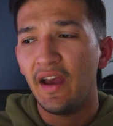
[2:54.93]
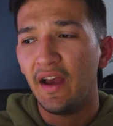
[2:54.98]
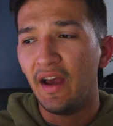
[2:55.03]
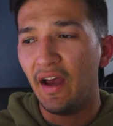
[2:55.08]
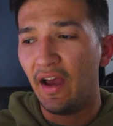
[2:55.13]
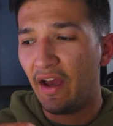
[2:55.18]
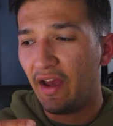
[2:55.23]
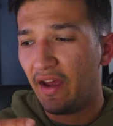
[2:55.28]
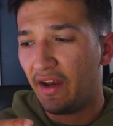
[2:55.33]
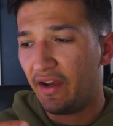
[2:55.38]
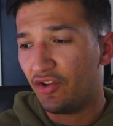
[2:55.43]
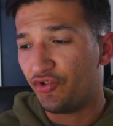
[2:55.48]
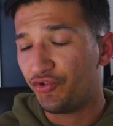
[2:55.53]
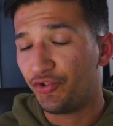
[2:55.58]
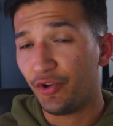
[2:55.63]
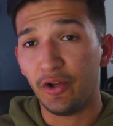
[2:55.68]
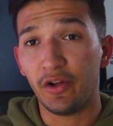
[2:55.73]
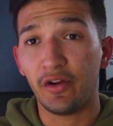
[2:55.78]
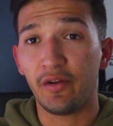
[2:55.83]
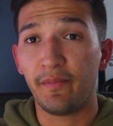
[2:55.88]
and I
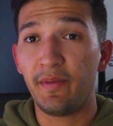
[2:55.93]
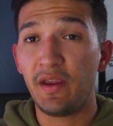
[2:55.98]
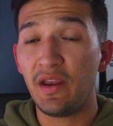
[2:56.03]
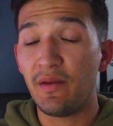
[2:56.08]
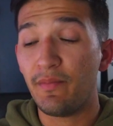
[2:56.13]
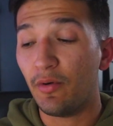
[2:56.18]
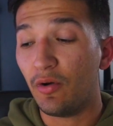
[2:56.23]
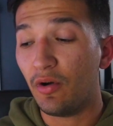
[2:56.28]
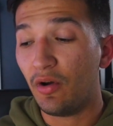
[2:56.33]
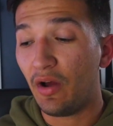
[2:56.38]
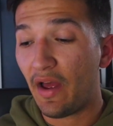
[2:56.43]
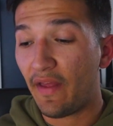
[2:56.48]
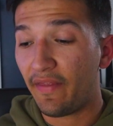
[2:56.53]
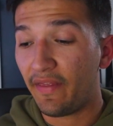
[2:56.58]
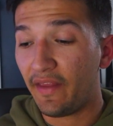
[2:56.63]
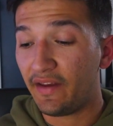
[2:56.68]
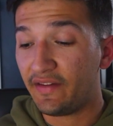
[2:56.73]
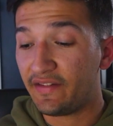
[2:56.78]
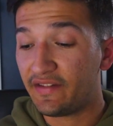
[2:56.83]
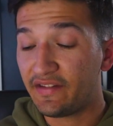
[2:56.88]
saw a lot of people and
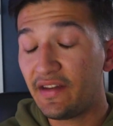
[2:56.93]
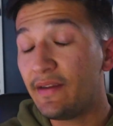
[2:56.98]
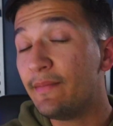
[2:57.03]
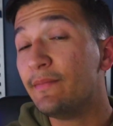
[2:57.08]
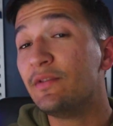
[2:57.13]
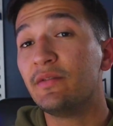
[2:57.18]
they seem